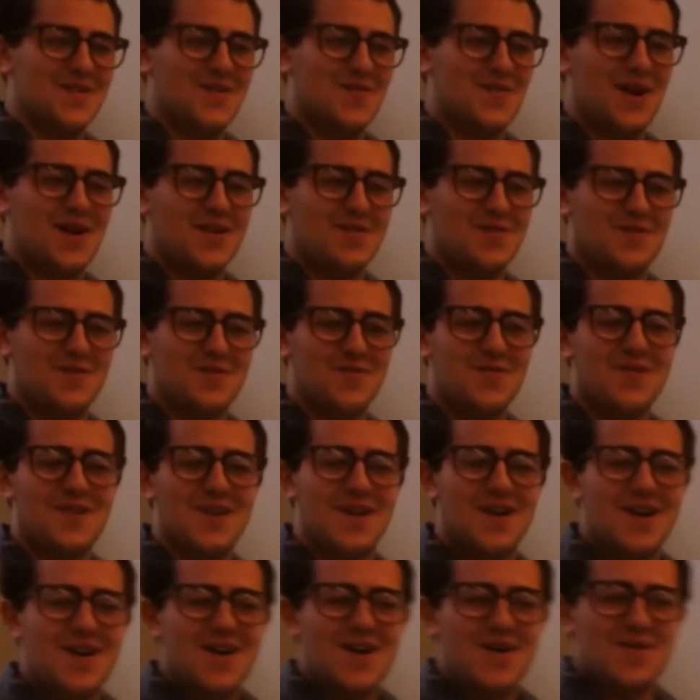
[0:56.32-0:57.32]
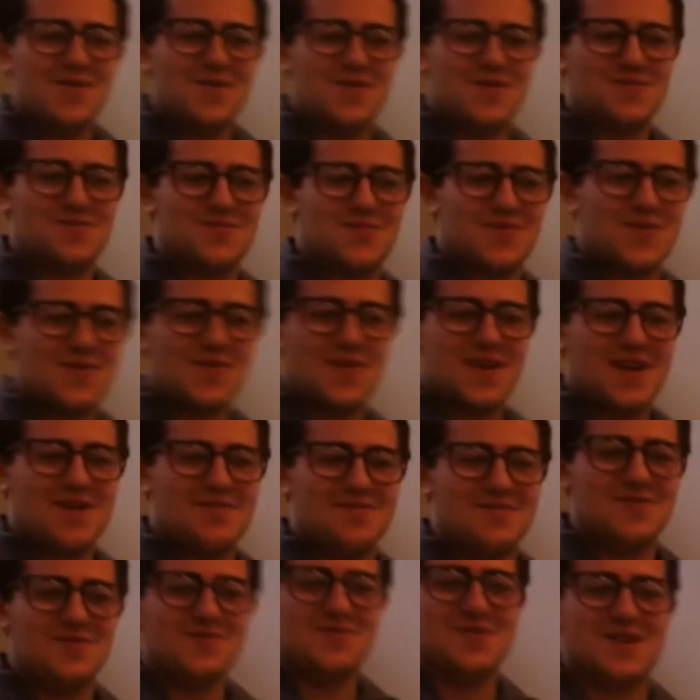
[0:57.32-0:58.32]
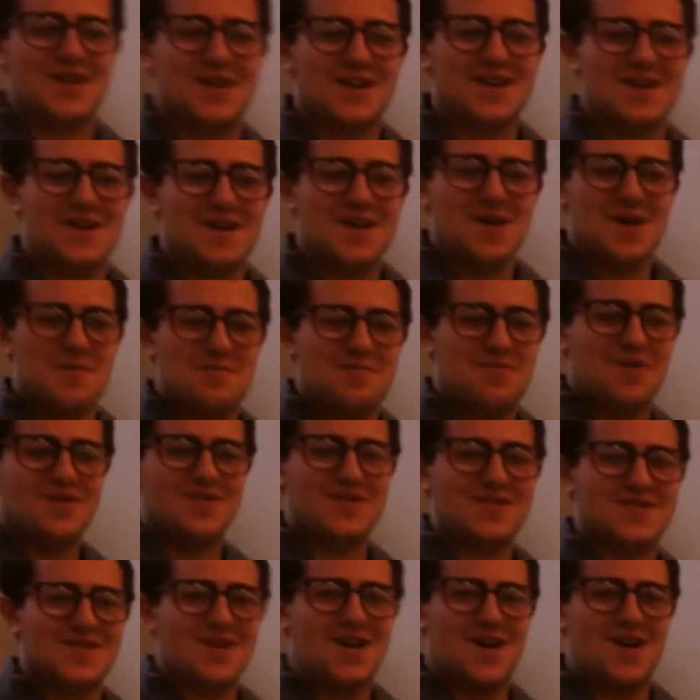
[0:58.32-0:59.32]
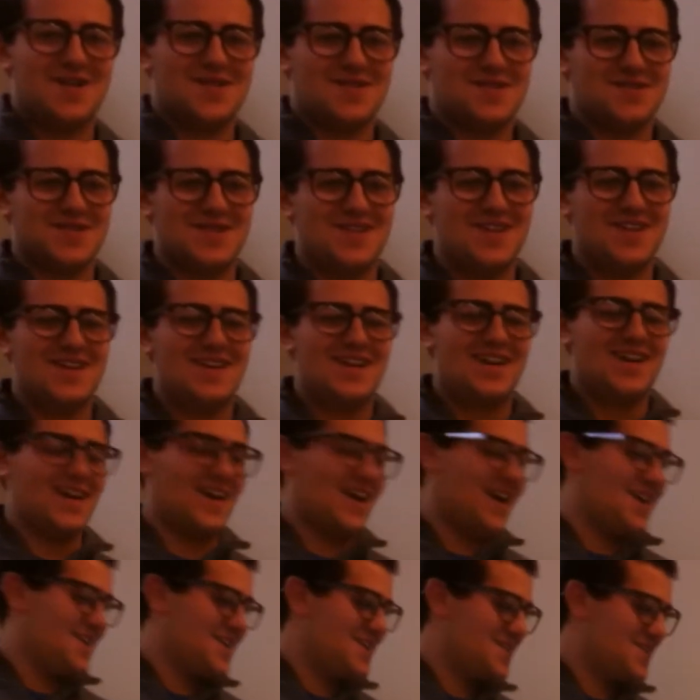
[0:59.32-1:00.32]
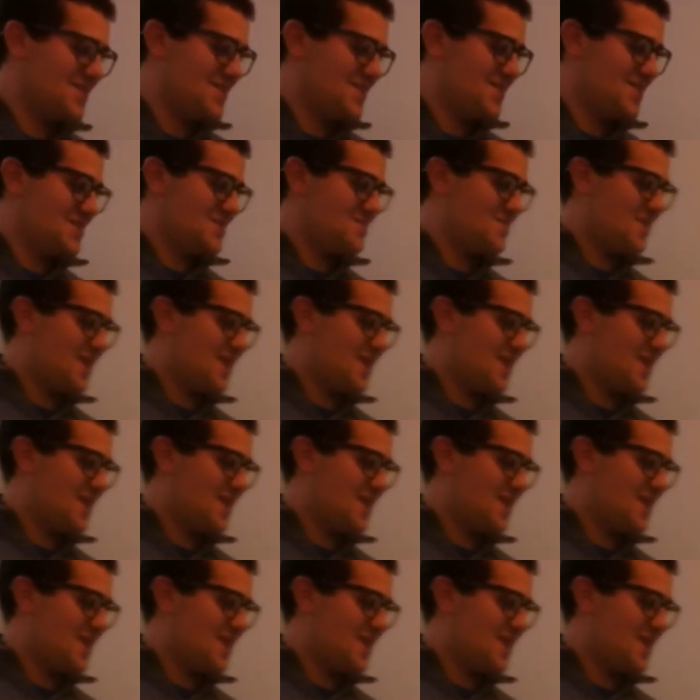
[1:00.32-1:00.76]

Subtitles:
quite you, was programmed using punch cards. And here is